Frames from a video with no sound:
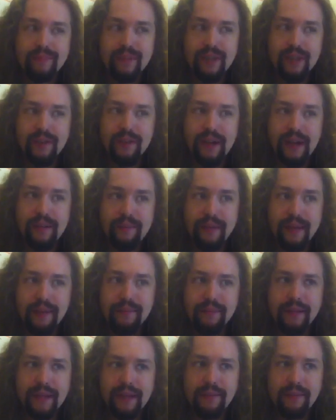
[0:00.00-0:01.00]
though I
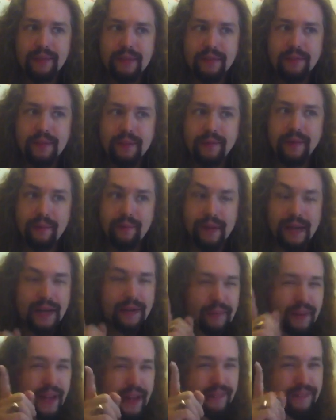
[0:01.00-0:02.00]
might be able to be one. But
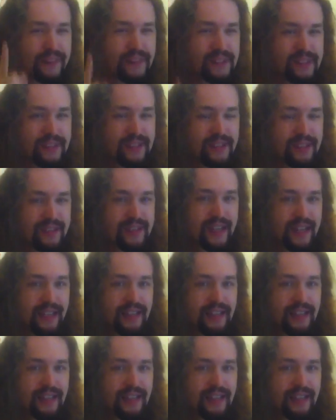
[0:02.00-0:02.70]
I am not a physicist.